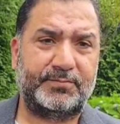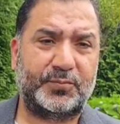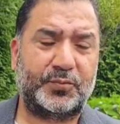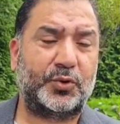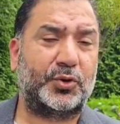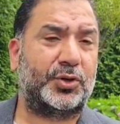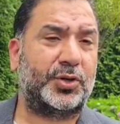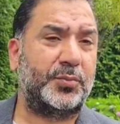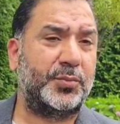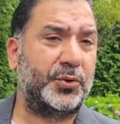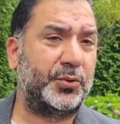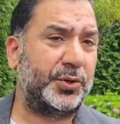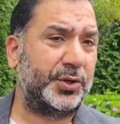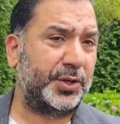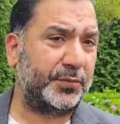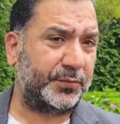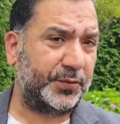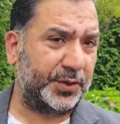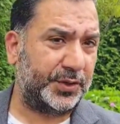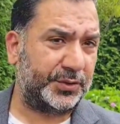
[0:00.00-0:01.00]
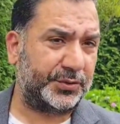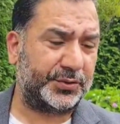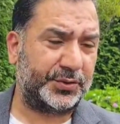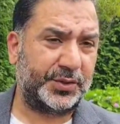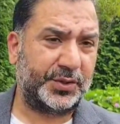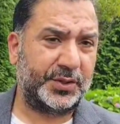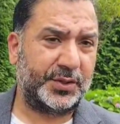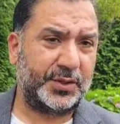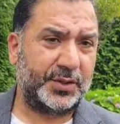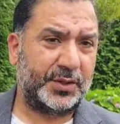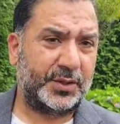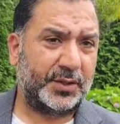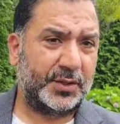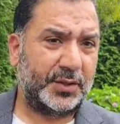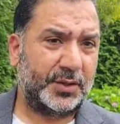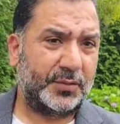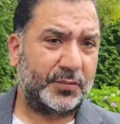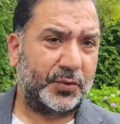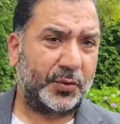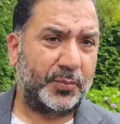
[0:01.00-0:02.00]
for community affairs,
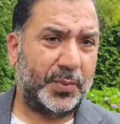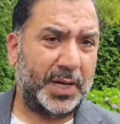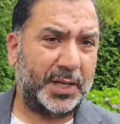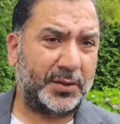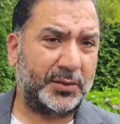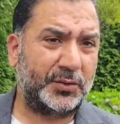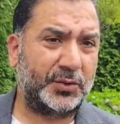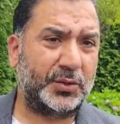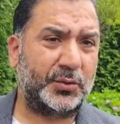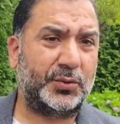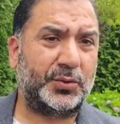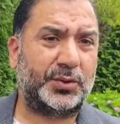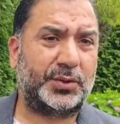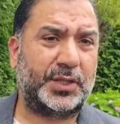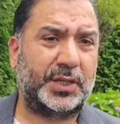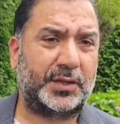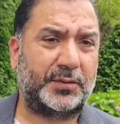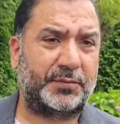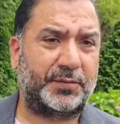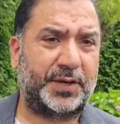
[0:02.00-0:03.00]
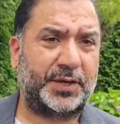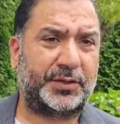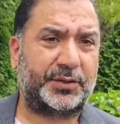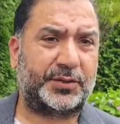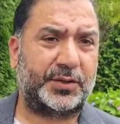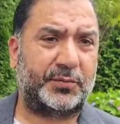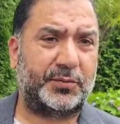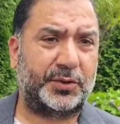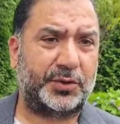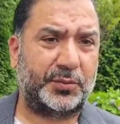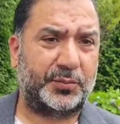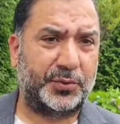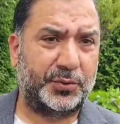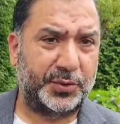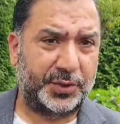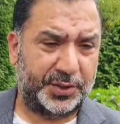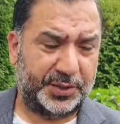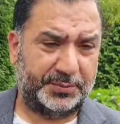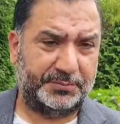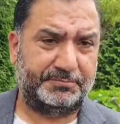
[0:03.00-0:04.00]
for matters that affects our
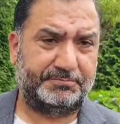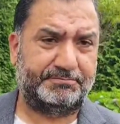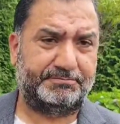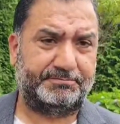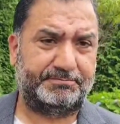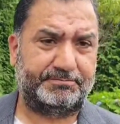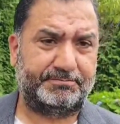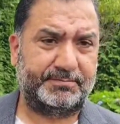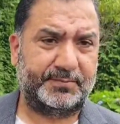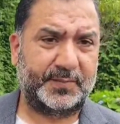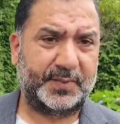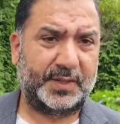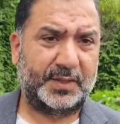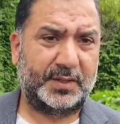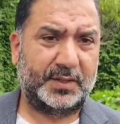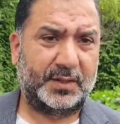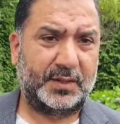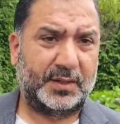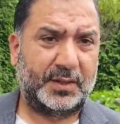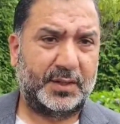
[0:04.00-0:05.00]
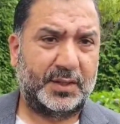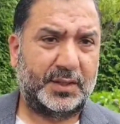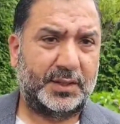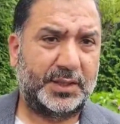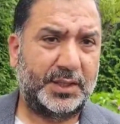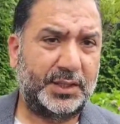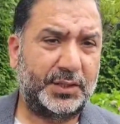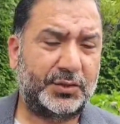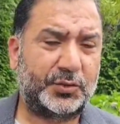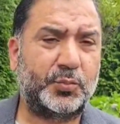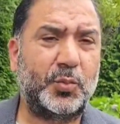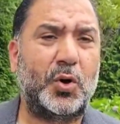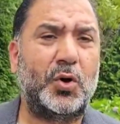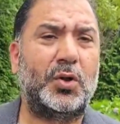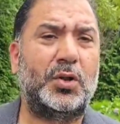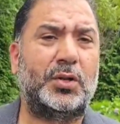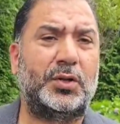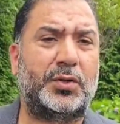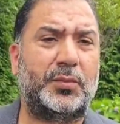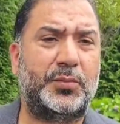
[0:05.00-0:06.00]
community. These
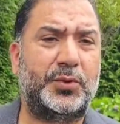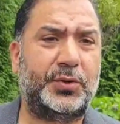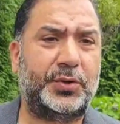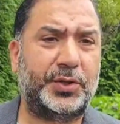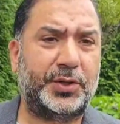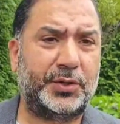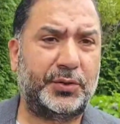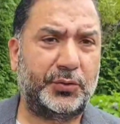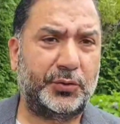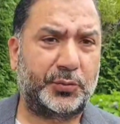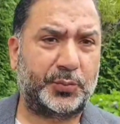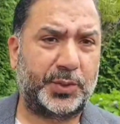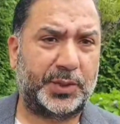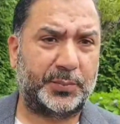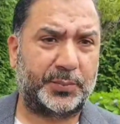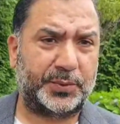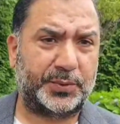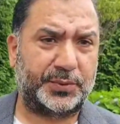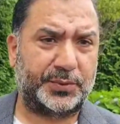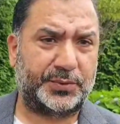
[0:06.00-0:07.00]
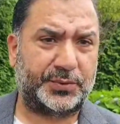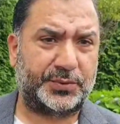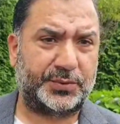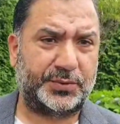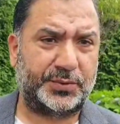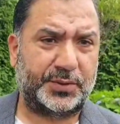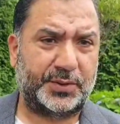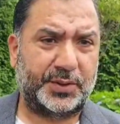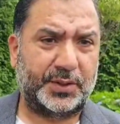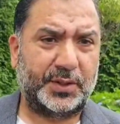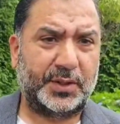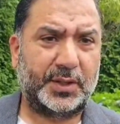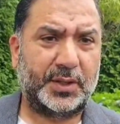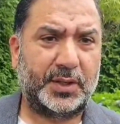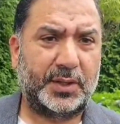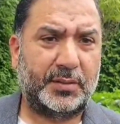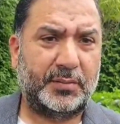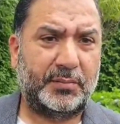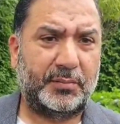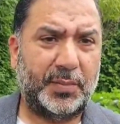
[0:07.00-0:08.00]
small community newspapers
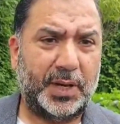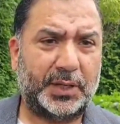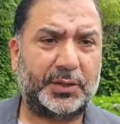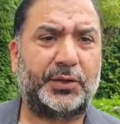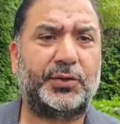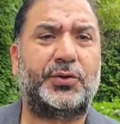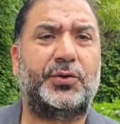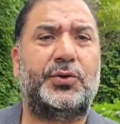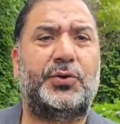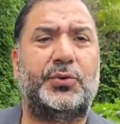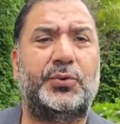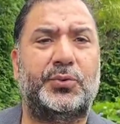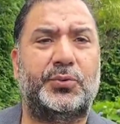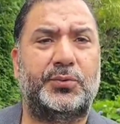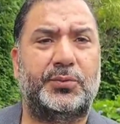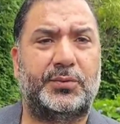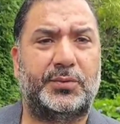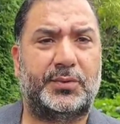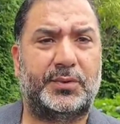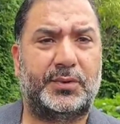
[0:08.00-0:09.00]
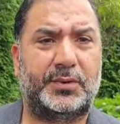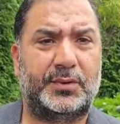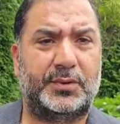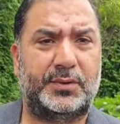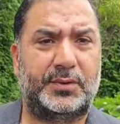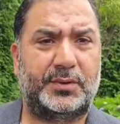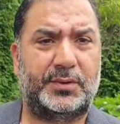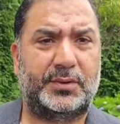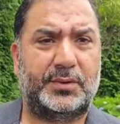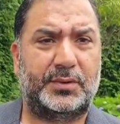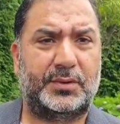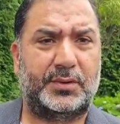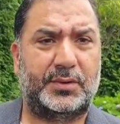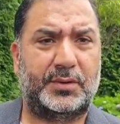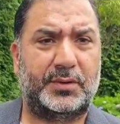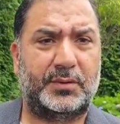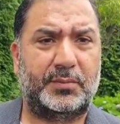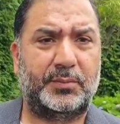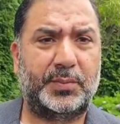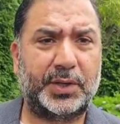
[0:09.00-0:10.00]
matter to you
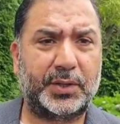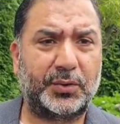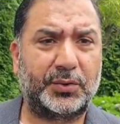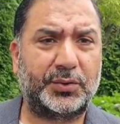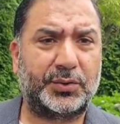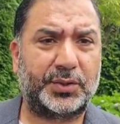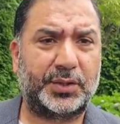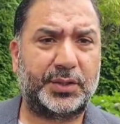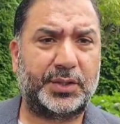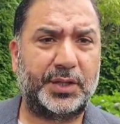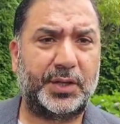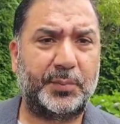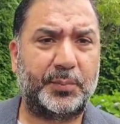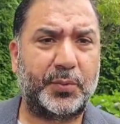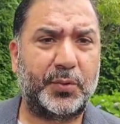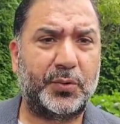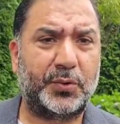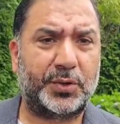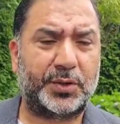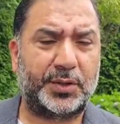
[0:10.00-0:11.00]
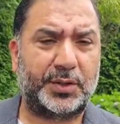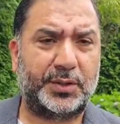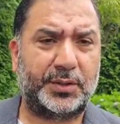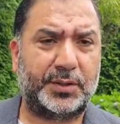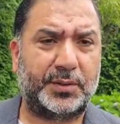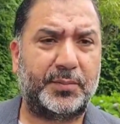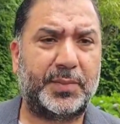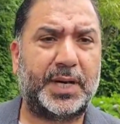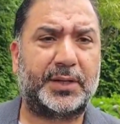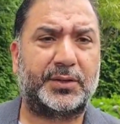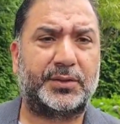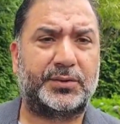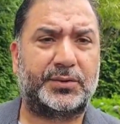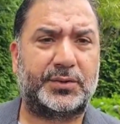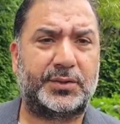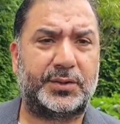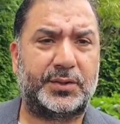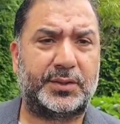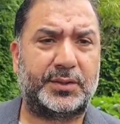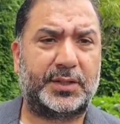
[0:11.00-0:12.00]
because they report the
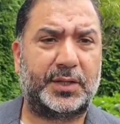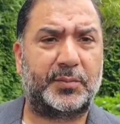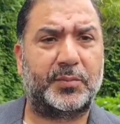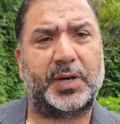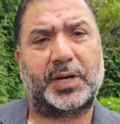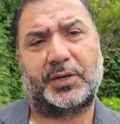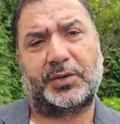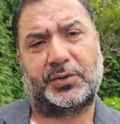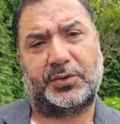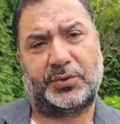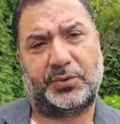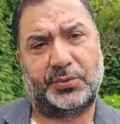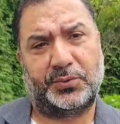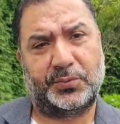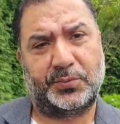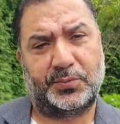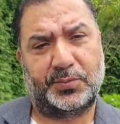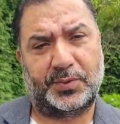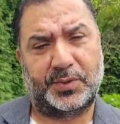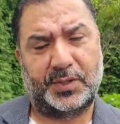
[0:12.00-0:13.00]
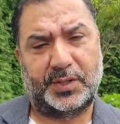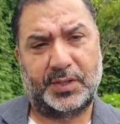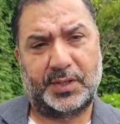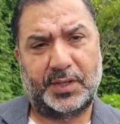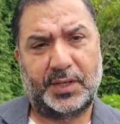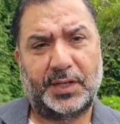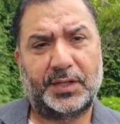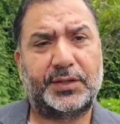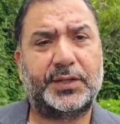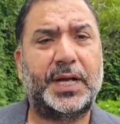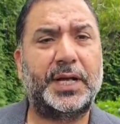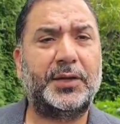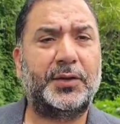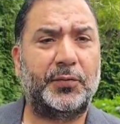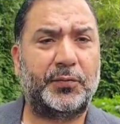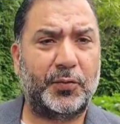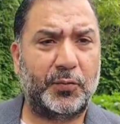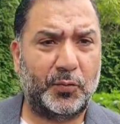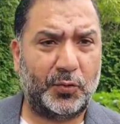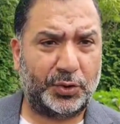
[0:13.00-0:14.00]
matters that matter to you. Thank
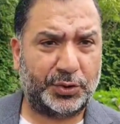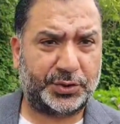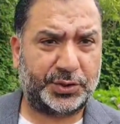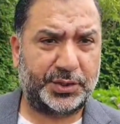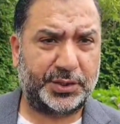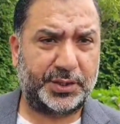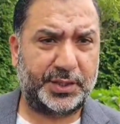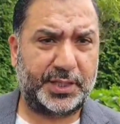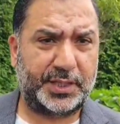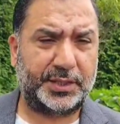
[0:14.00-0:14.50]
you for watching,